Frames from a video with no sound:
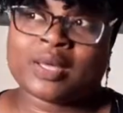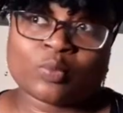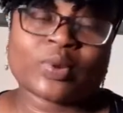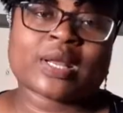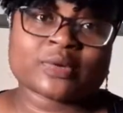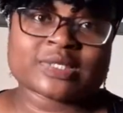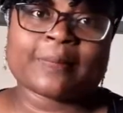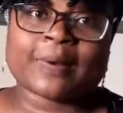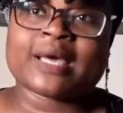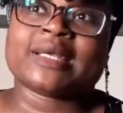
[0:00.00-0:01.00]
when I was
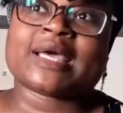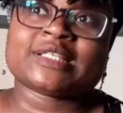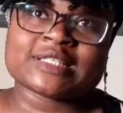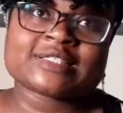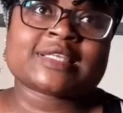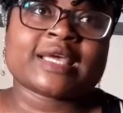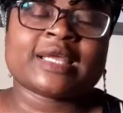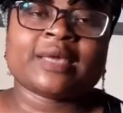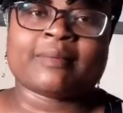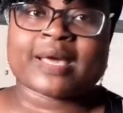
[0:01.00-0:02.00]
applying, I did send
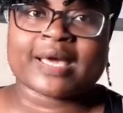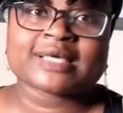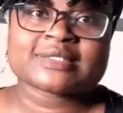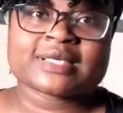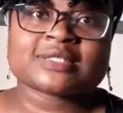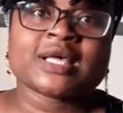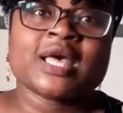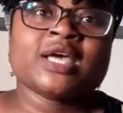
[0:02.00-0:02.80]
him my answers